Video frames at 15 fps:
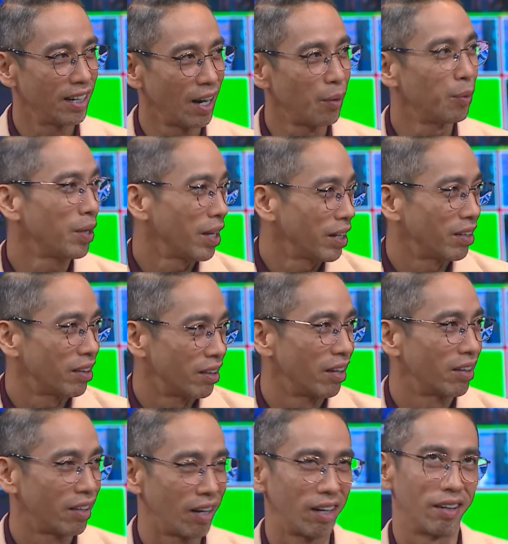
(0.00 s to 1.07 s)
I would like to think
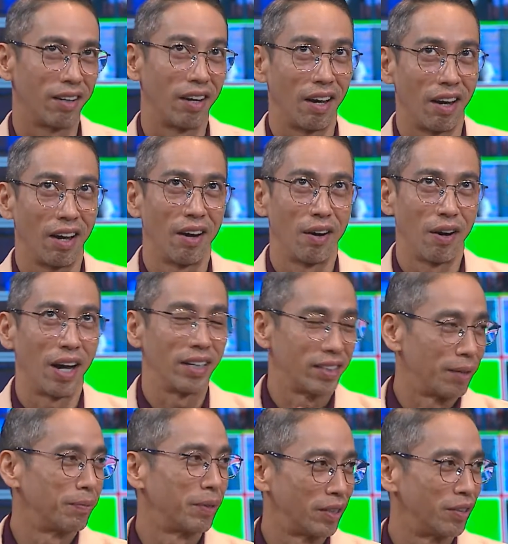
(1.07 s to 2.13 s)
that the air has
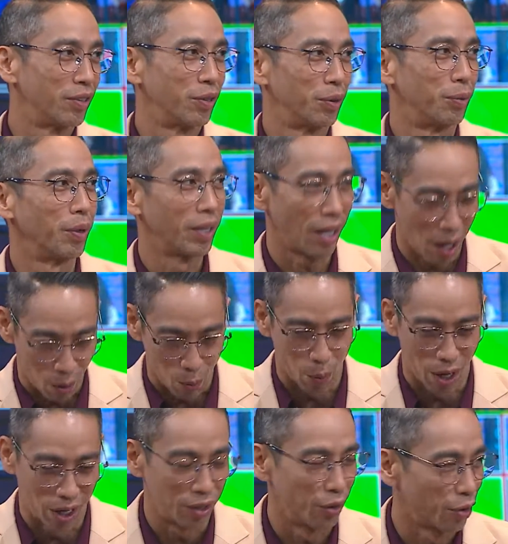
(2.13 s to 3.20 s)
something to do with how well your